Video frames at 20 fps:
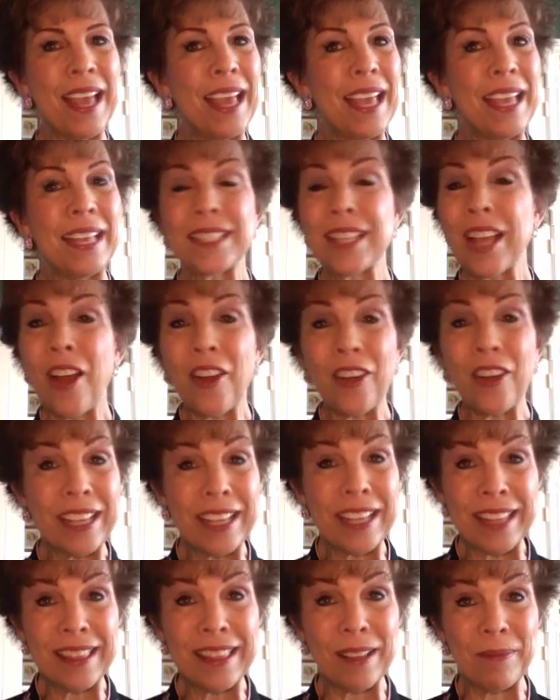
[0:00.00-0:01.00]
It's
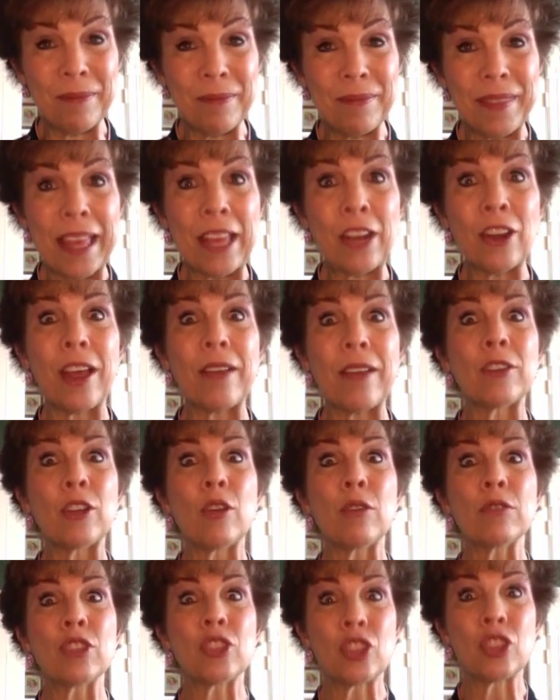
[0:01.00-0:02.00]
already in them. They don't have to
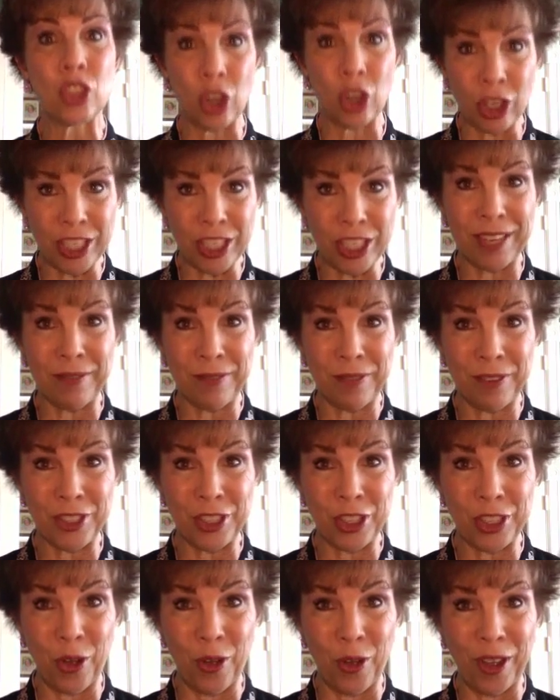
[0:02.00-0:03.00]
go searching for
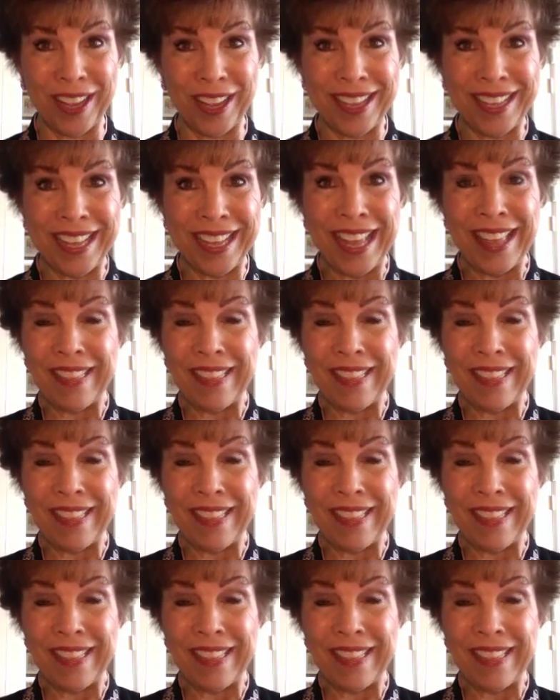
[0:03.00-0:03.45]
joy.